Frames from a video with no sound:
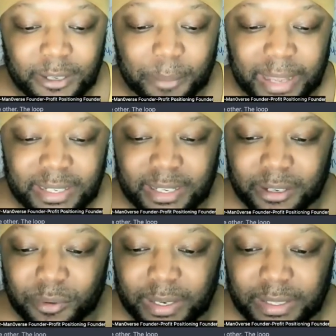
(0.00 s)
So
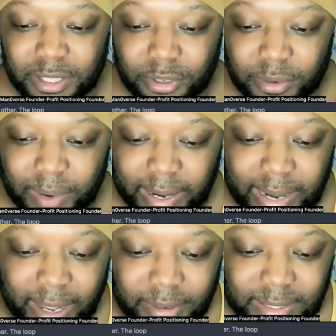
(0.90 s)
basically, what it's doing
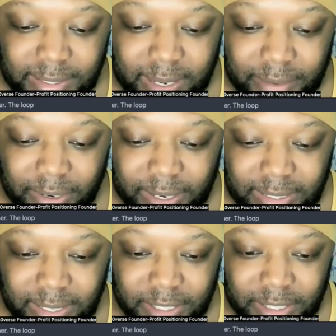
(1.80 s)
right now is it's giving
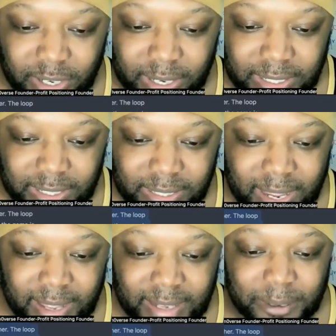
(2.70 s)
us the
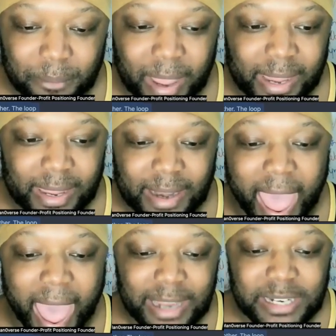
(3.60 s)
instructions to make
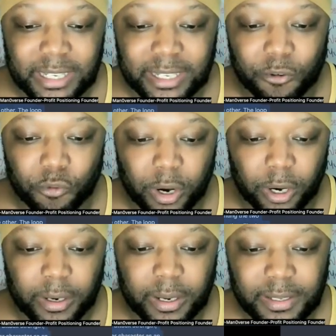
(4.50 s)
it actually
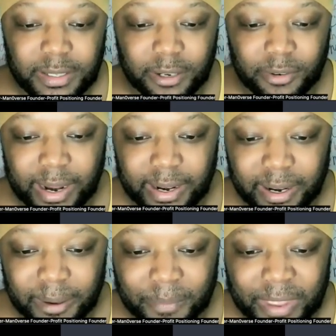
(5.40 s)
work. So right
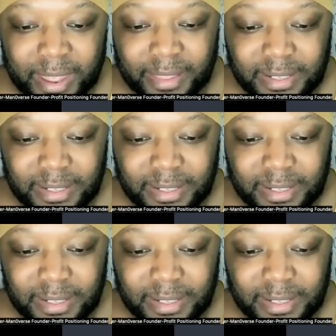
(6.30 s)
here,